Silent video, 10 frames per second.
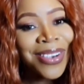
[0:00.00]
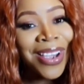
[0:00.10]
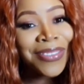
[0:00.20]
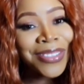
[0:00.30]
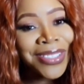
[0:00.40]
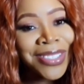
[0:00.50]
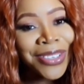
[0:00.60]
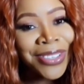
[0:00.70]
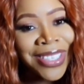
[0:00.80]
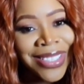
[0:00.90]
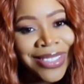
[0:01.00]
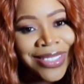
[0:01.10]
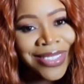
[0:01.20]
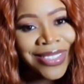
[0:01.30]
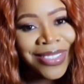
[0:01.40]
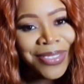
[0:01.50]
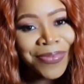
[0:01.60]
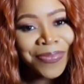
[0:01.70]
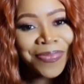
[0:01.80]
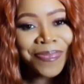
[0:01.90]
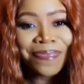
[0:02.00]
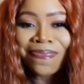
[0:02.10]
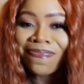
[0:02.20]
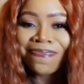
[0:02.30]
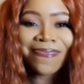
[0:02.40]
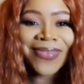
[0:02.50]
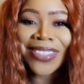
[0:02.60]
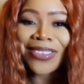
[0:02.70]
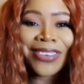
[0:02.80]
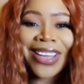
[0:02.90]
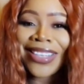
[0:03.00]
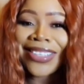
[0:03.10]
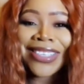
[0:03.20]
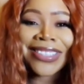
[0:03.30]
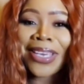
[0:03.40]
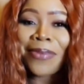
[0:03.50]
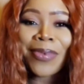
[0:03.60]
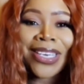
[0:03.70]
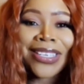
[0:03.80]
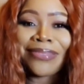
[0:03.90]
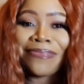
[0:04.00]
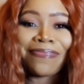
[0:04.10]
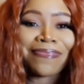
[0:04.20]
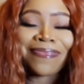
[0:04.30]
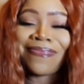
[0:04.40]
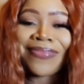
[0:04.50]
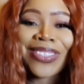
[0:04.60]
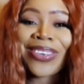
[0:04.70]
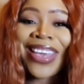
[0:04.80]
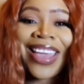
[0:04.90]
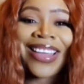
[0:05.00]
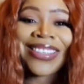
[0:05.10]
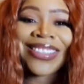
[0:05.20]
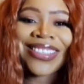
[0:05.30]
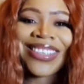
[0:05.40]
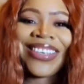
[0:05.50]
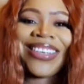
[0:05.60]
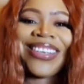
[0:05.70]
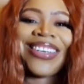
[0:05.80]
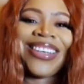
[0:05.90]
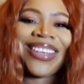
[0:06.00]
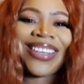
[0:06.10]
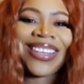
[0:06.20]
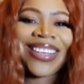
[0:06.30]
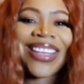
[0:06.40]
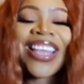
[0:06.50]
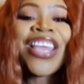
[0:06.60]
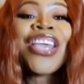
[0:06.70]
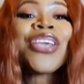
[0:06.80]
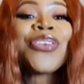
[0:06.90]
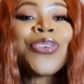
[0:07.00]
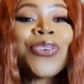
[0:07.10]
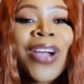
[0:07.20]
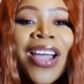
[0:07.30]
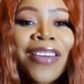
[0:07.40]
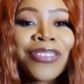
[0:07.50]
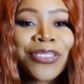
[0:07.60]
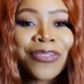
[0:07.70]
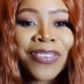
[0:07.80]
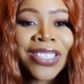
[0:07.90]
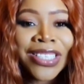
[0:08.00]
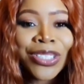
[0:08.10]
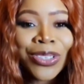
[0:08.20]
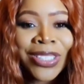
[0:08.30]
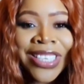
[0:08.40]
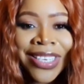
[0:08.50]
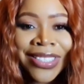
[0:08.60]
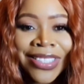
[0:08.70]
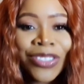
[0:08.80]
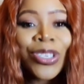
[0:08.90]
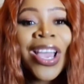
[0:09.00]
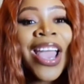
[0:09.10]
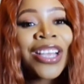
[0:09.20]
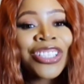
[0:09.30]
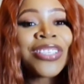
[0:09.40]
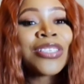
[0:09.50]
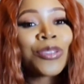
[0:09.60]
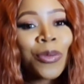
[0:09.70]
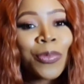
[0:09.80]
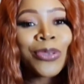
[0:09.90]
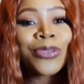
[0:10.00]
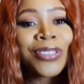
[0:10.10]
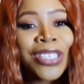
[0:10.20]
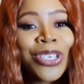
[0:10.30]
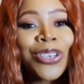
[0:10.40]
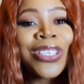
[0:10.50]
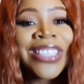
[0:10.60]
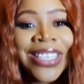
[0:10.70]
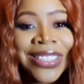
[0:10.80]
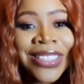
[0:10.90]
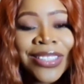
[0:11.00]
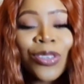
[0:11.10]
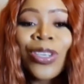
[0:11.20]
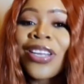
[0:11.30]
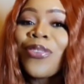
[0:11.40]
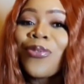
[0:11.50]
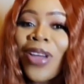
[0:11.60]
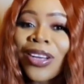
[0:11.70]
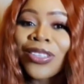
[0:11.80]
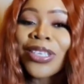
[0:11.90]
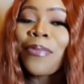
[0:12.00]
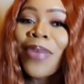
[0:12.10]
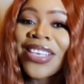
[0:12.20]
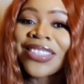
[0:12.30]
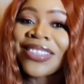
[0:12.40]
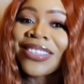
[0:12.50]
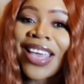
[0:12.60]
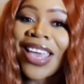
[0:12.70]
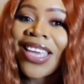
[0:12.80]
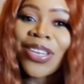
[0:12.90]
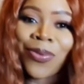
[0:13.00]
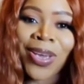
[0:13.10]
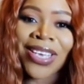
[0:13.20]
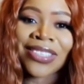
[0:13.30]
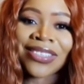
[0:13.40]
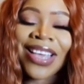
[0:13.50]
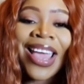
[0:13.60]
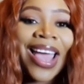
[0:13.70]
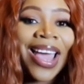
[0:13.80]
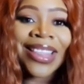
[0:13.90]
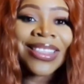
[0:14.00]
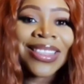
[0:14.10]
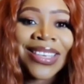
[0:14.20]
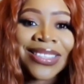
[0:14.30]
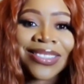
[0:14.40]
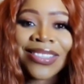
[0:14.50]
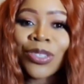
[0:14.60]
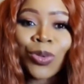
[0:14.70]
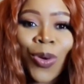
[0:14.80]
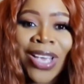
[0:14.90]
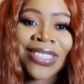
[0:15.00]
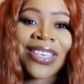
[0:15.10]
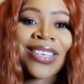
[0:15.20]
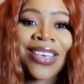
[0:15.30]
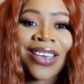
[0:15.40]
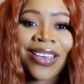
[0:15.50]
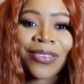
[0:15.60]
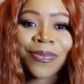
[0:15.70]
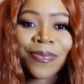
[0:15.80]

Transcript: You have to see your dentist. You can't escape it. You can't. You have to visit your dentist. You're actually supposed to see your dentist on a regular basis anyways, at least twice a year,